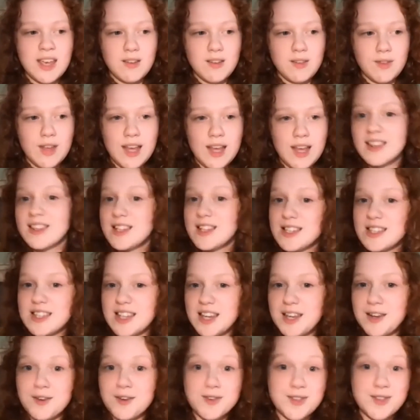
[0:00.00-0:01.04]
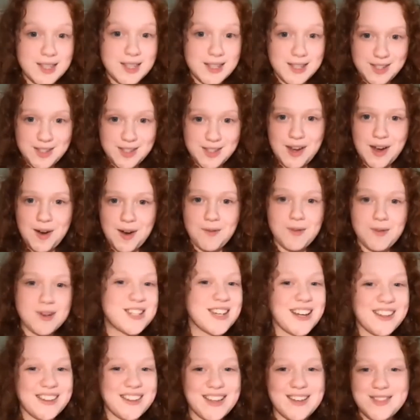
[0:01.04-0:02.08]
in these cedars in the snow, which
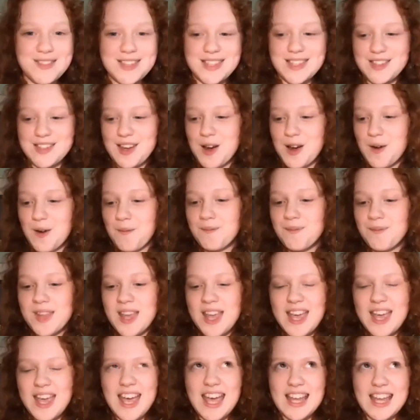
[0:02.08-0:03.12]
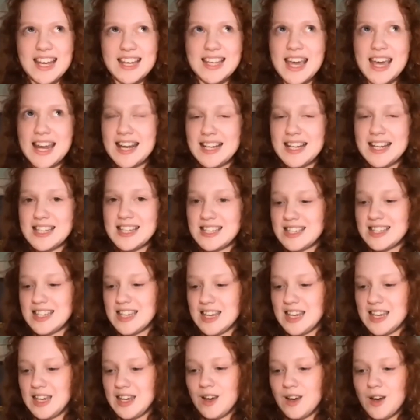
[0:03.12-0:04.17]
I love snow, and getting to
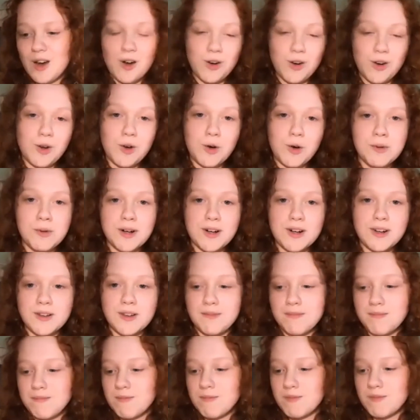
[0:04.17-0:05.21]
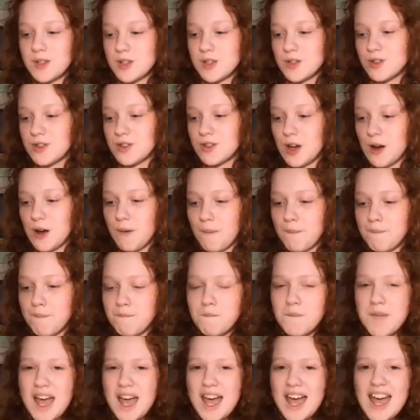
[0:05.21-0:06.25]
see a gold bird.
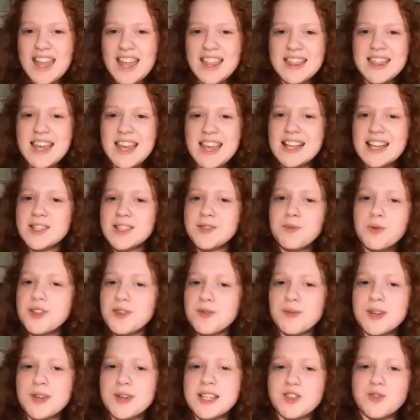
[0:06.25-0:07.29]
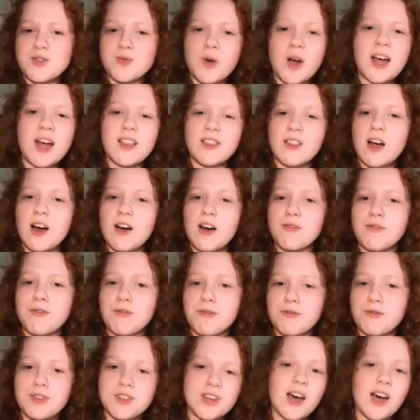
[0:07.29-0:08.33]
And that's one of the reasons why I love
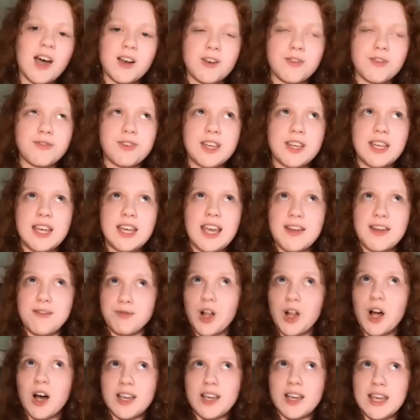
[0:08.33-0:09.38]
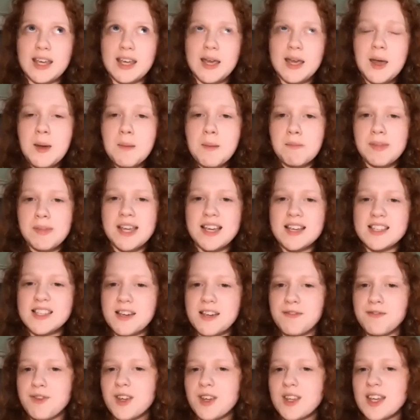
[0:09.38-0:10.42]
photography and vlogging, because I
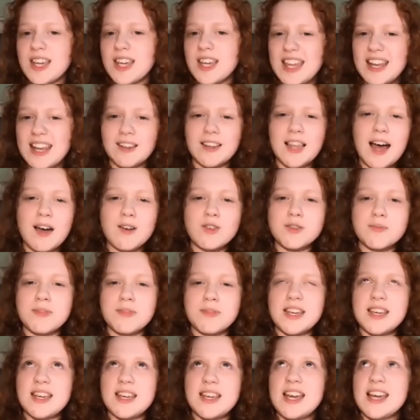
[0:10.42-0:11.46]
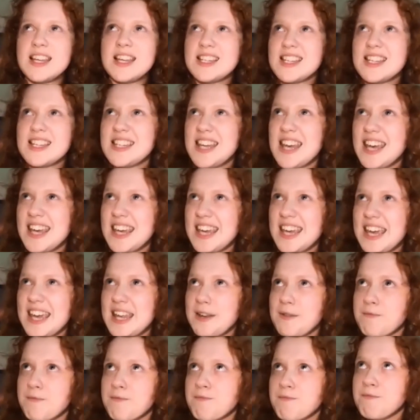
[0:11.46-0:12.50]
feel like it allows me to take
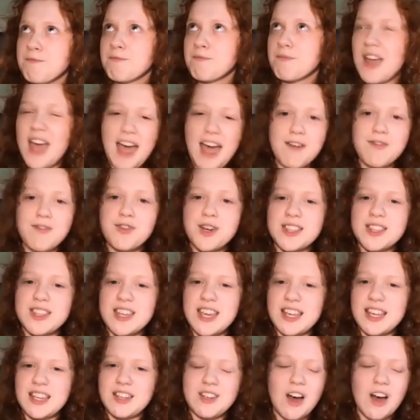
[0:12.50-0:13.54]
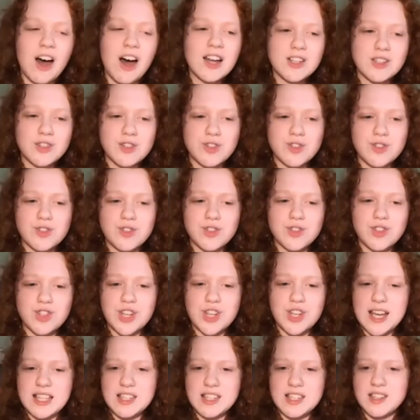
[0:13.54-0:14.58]
in everything, not
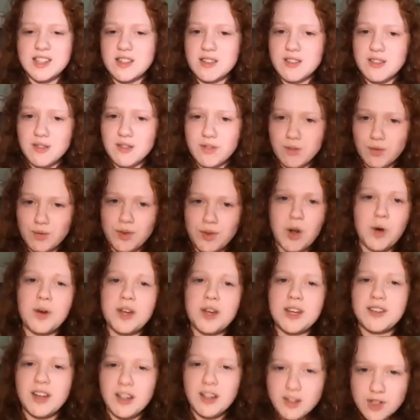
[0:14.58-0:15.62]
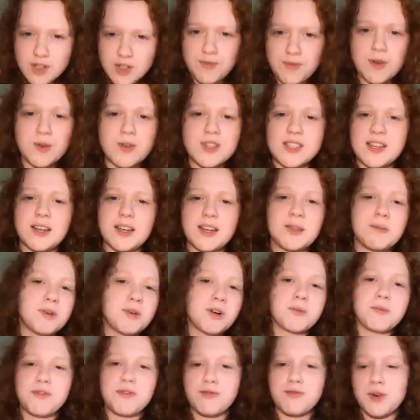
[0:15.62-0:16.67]
just focusing on the bird,
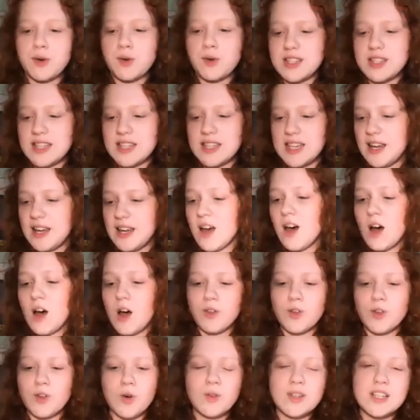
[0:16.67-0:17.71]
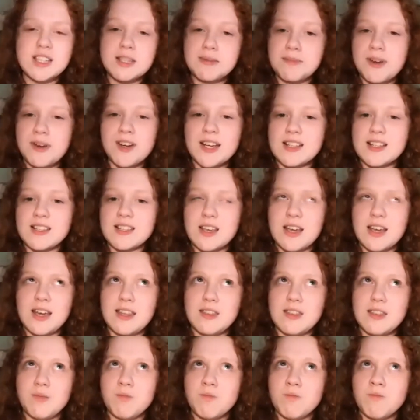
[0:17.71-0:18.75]
but focusing on the whole experience.
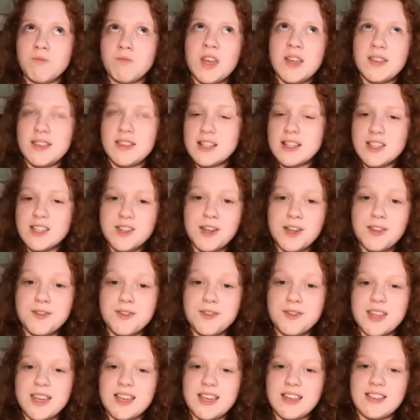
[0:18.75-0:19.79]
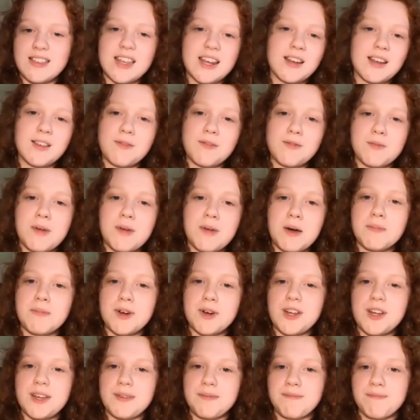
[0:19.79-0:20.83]
And that's another thing that I love about birding.